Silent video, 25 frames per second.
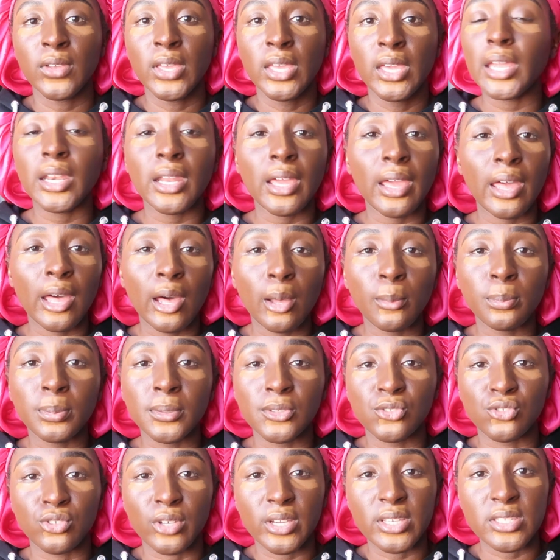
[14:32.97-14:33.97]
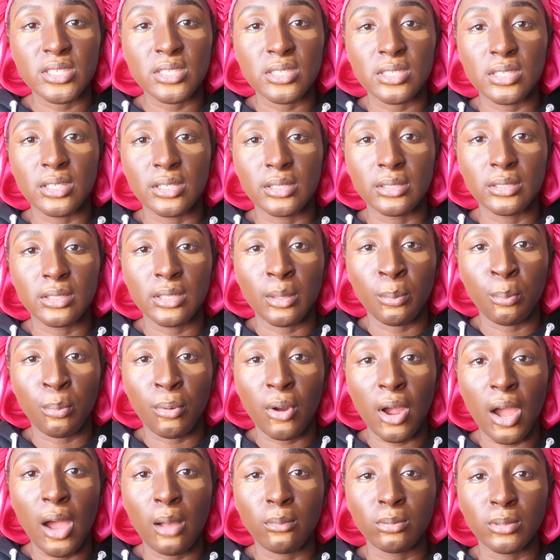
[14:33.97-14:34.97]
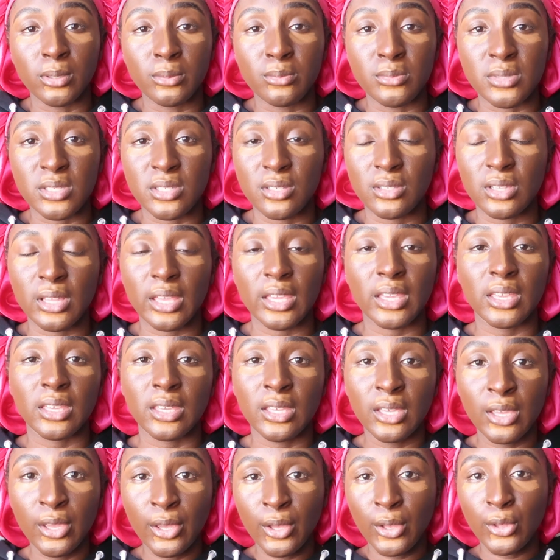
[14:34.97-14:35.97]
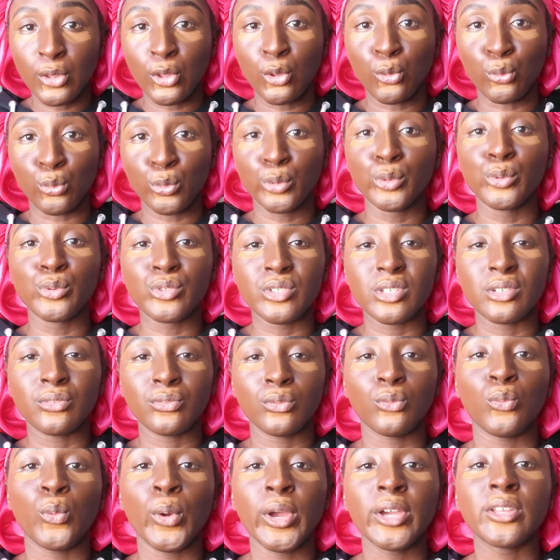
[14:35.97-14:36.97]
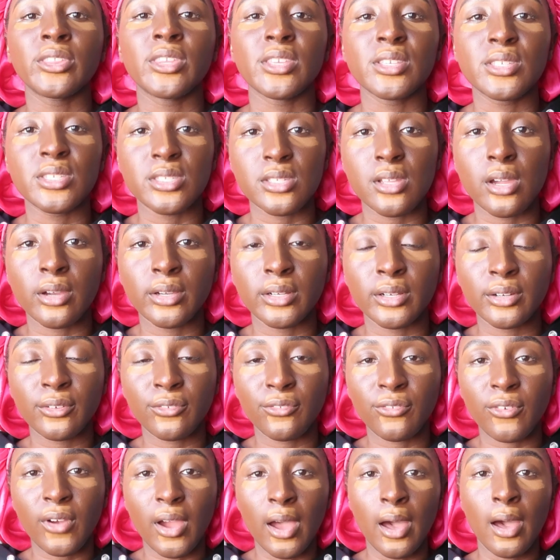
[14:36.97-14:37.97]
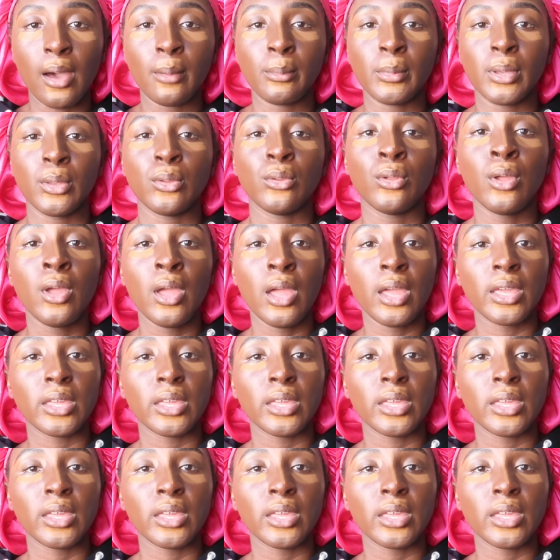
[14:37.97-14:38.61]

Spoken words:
kind of help address the problems, of like the root of where this started from, and